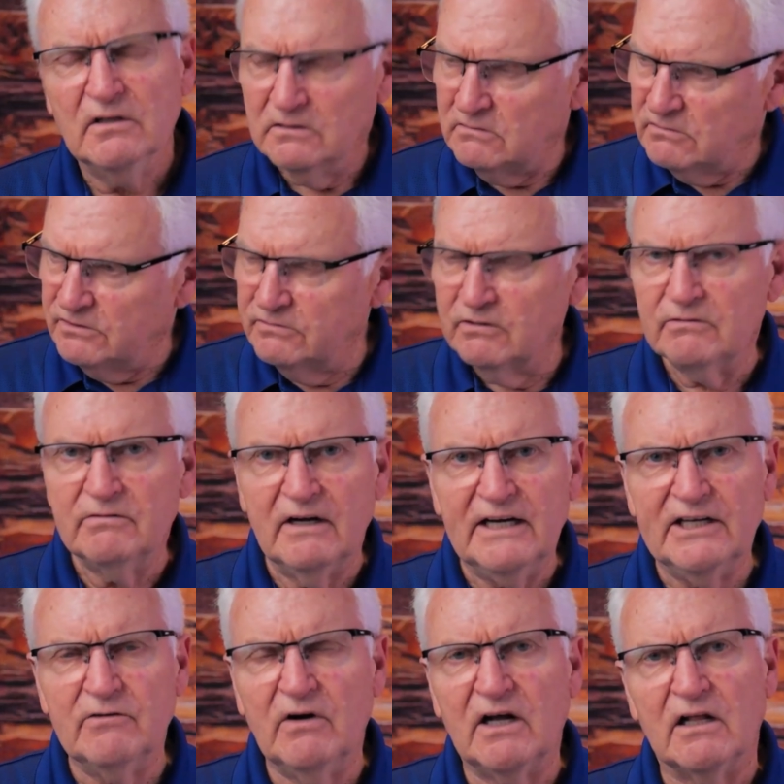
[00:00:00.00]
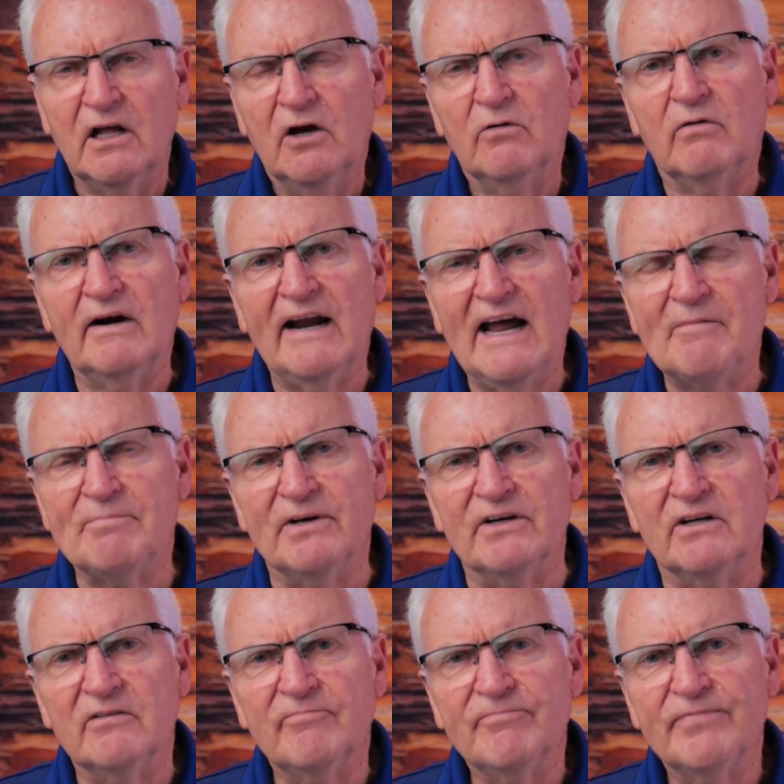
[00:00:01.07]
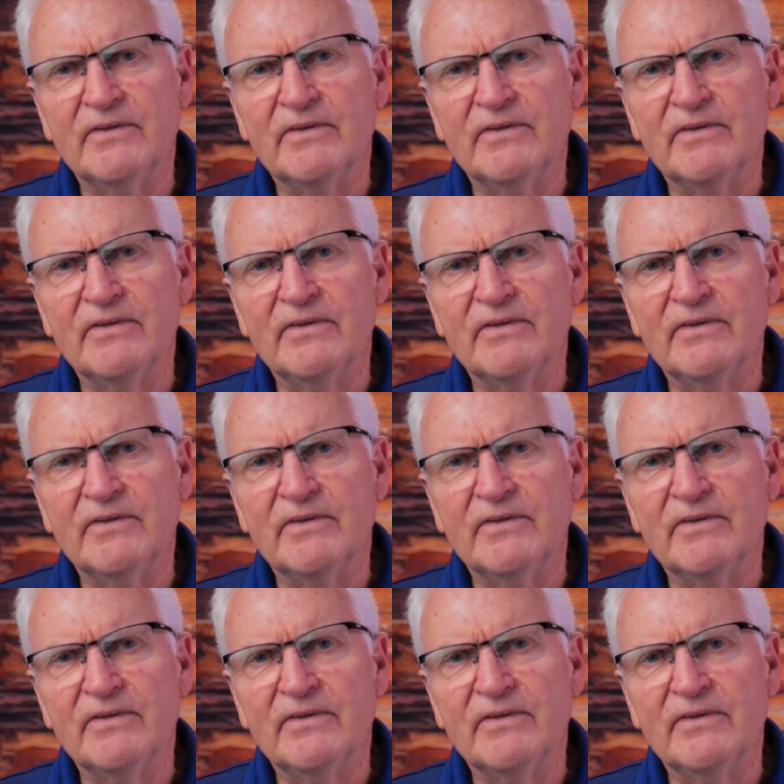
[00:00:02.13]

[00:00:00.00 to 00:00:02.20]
Oh, you were running well. What happened?